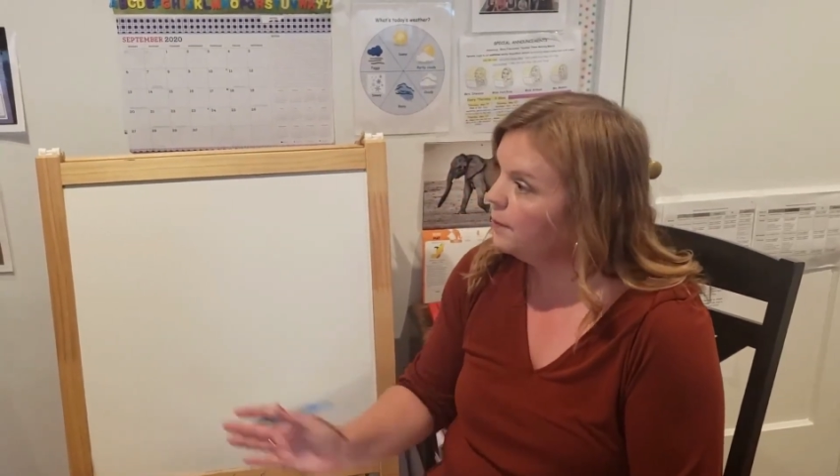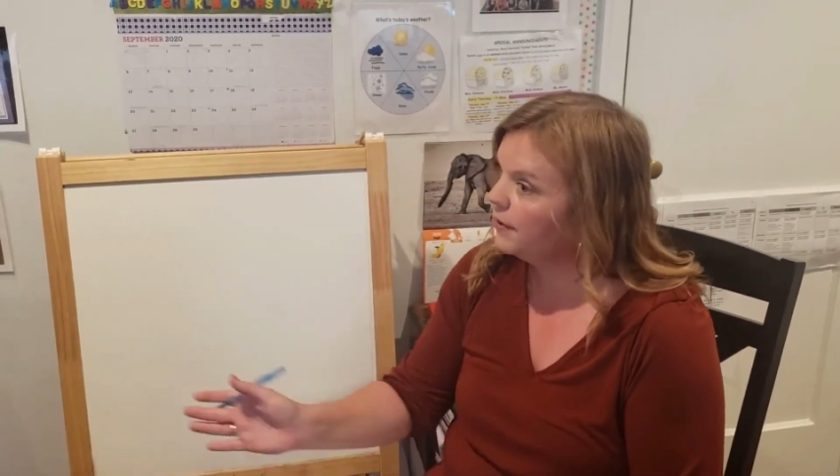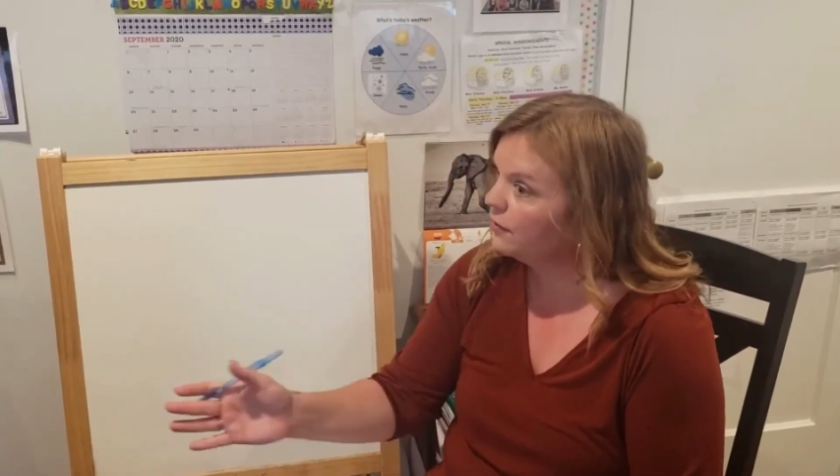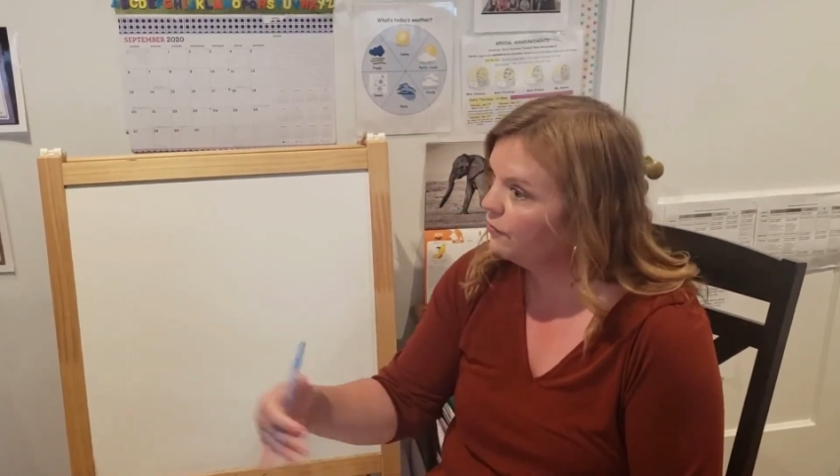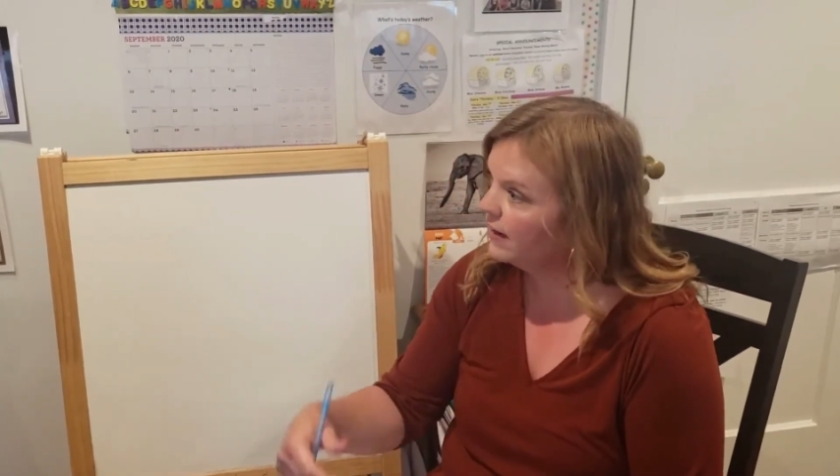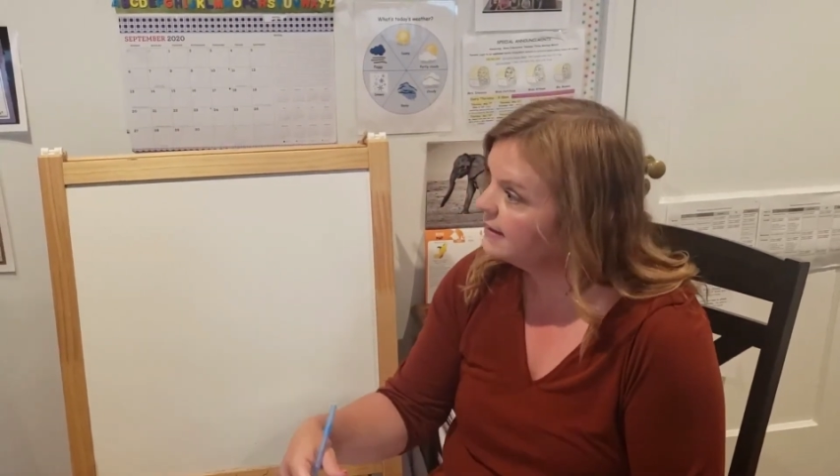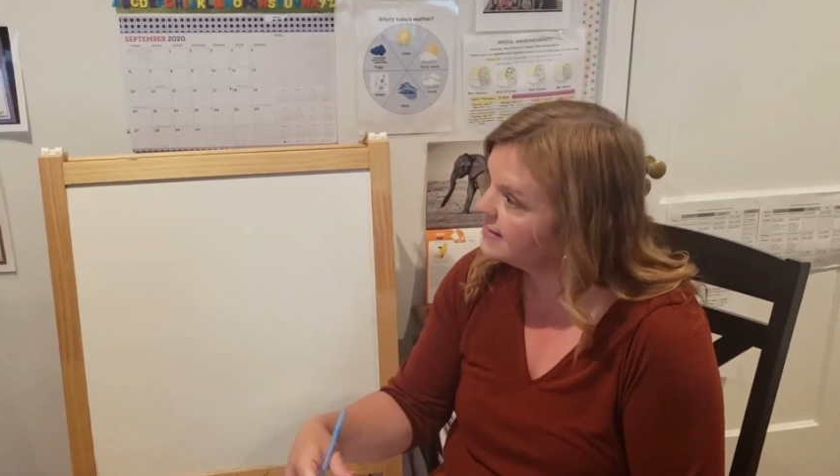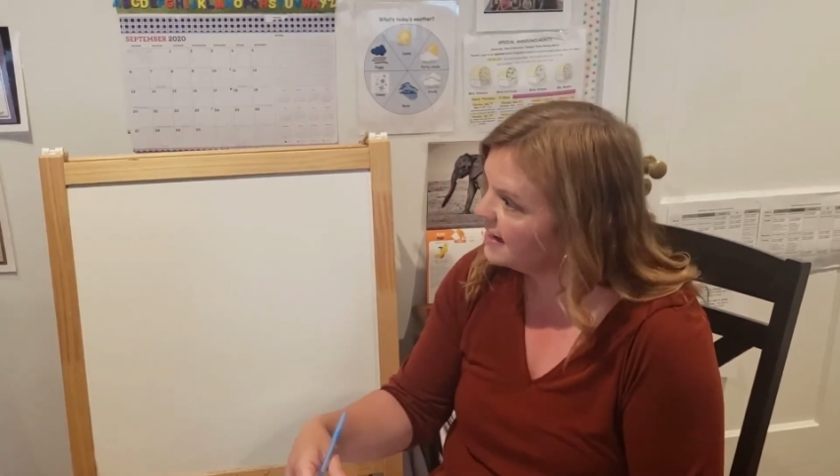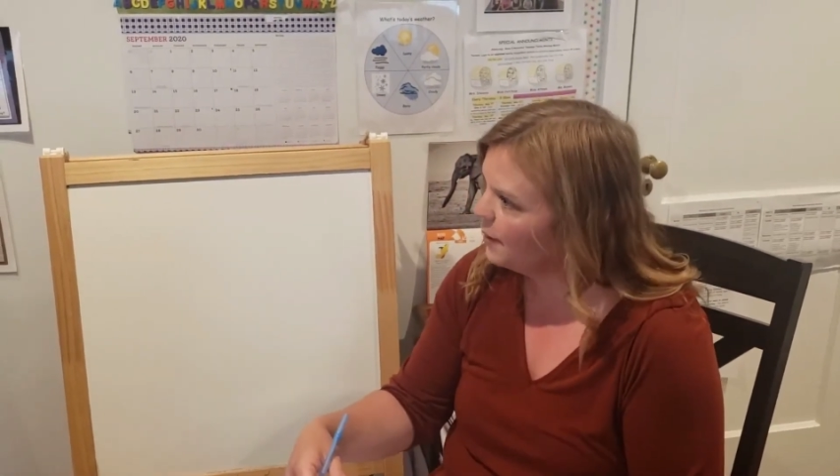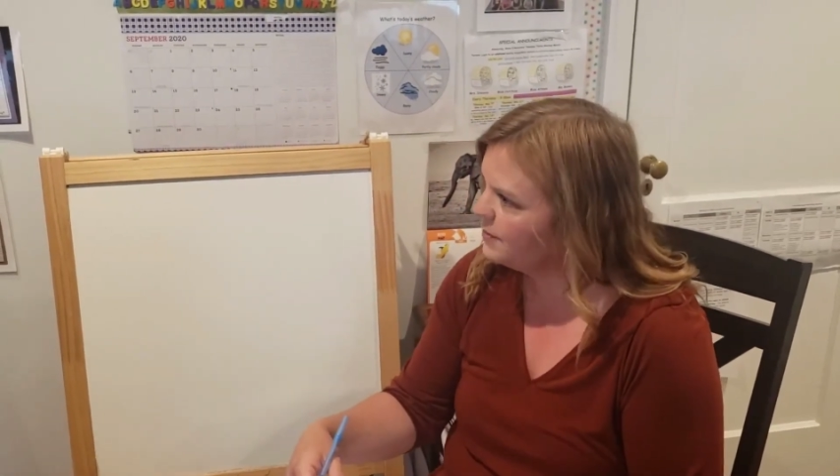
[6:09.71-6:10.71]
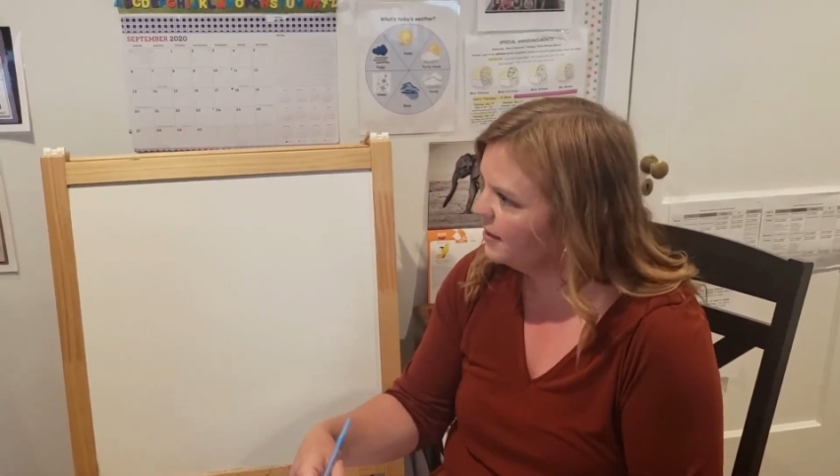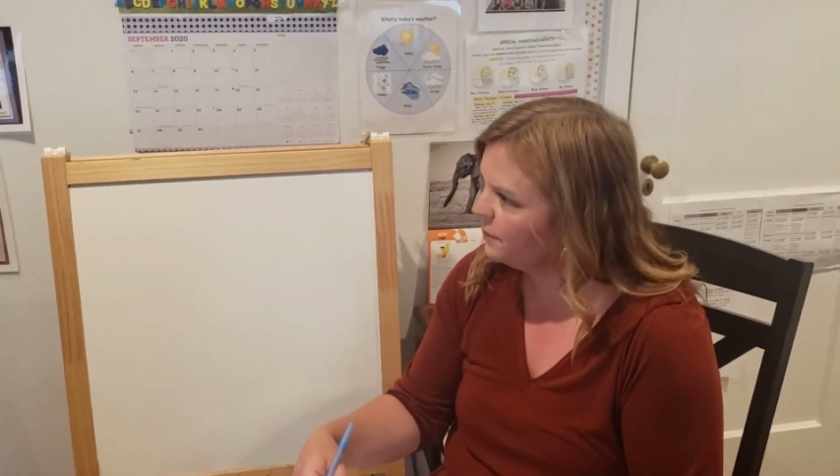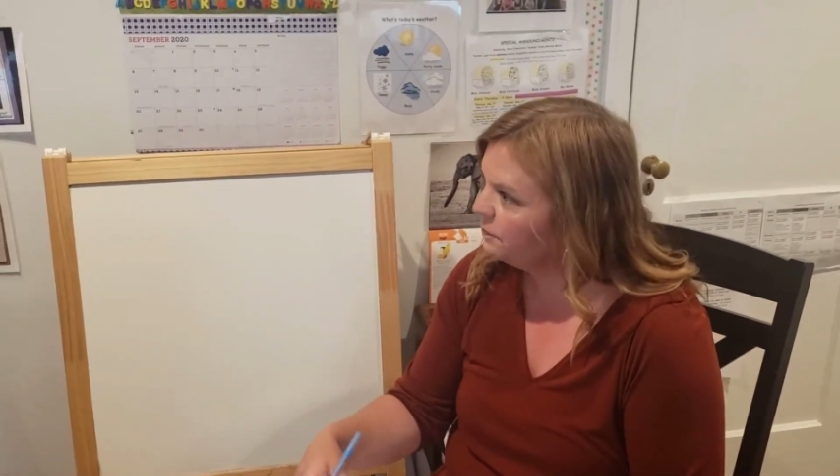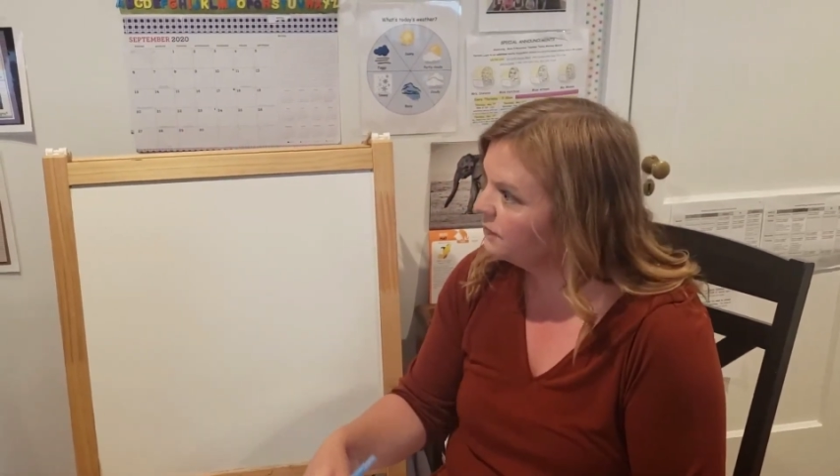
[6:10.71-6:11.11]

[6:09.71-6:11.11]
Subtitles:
but a friend stopped him